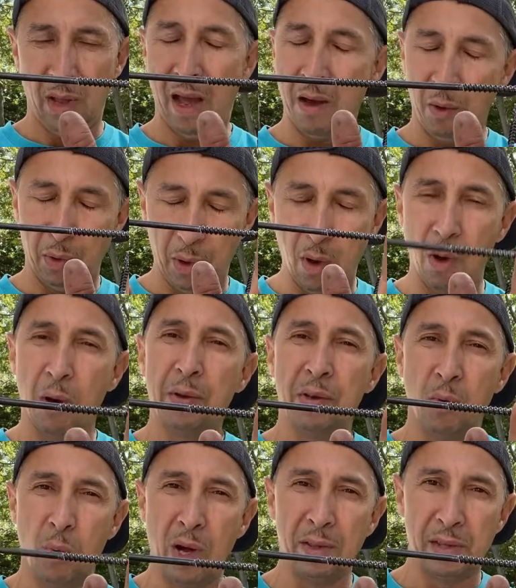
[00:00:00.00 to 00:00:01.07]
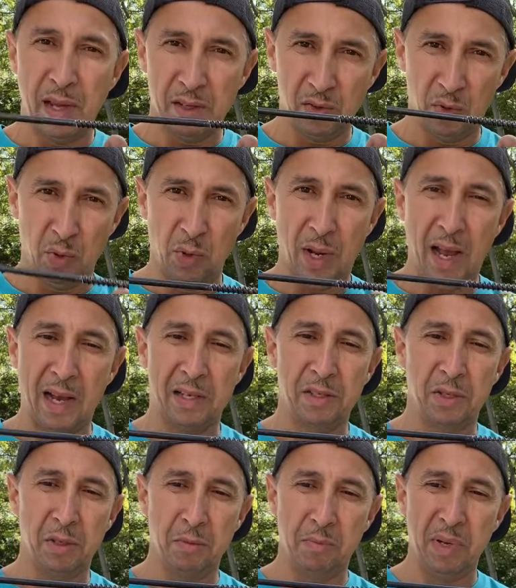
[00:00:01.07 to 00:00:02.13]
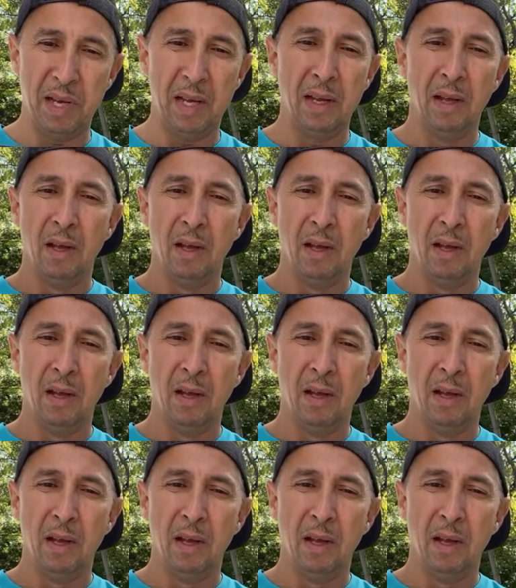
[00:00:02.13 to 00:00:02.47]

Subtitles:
long you want that screw to actually be.